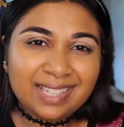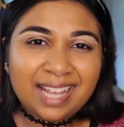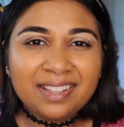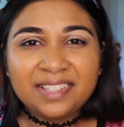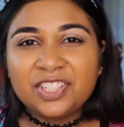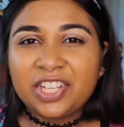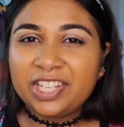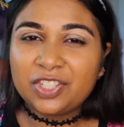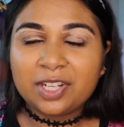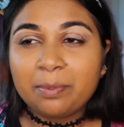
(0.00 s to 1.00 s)
I like to
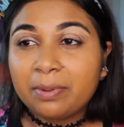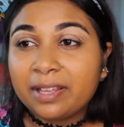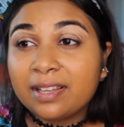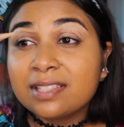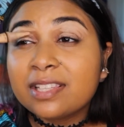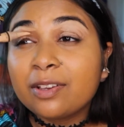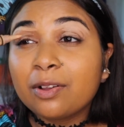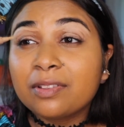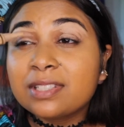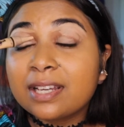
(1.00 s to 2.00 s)
change it up like I say
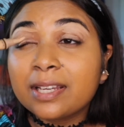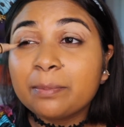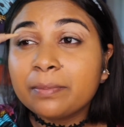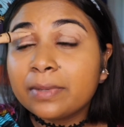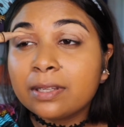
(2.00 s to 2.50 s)
all the time